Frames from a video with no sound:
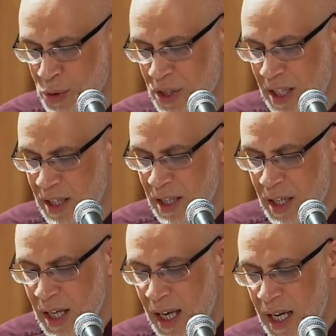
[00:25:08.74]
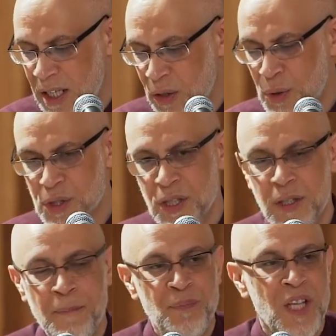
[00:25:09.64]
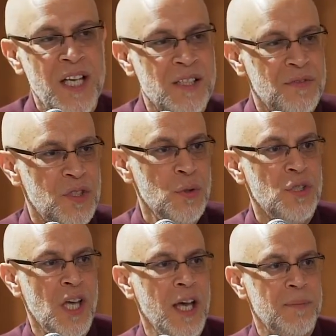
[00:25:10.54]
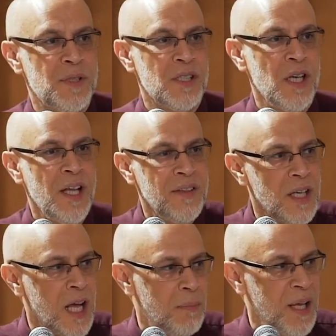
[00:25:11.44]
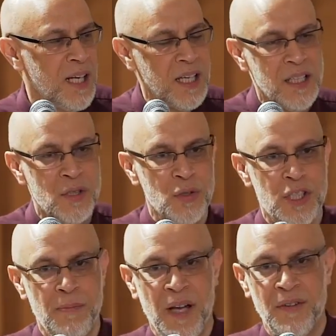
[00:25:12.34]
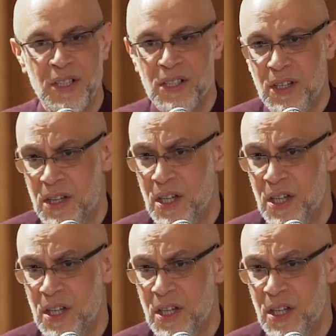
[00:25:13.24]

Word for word: huznin, and huzn is of two types, and al-Balkhi talks about this